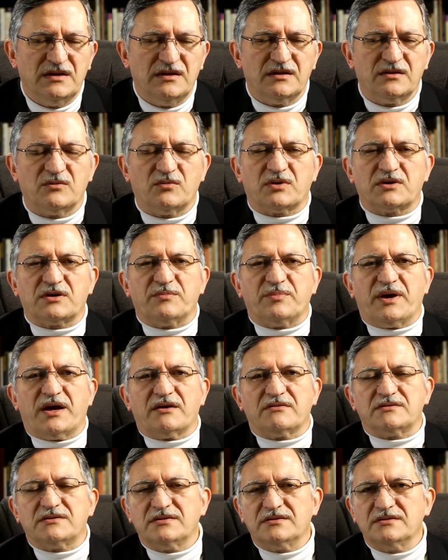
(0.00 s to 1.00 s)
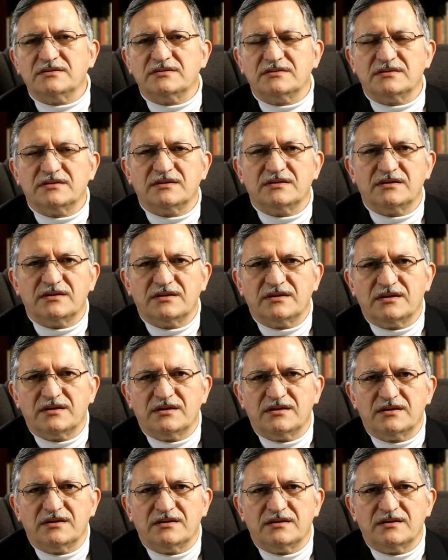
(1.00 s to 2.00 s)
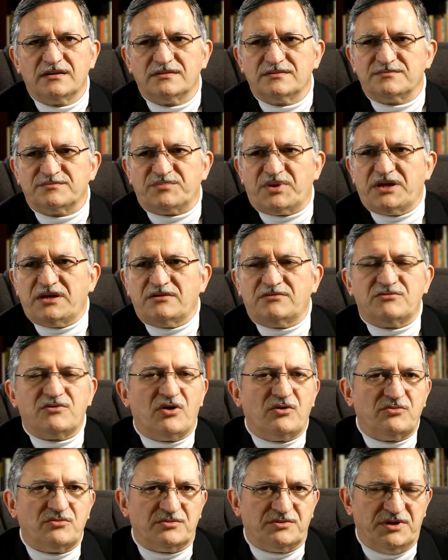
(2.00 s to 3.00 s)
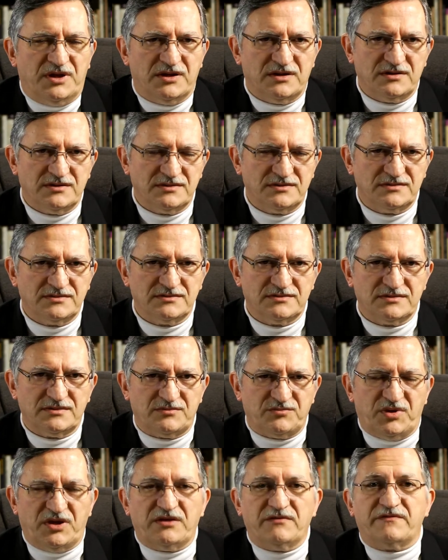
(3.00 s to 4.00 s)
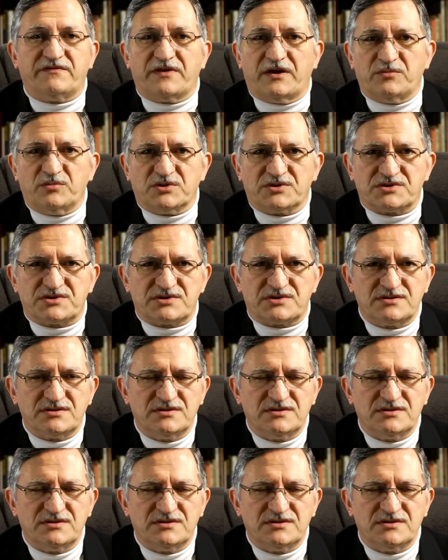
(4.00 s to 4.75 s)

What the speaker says: What about being known, being famous?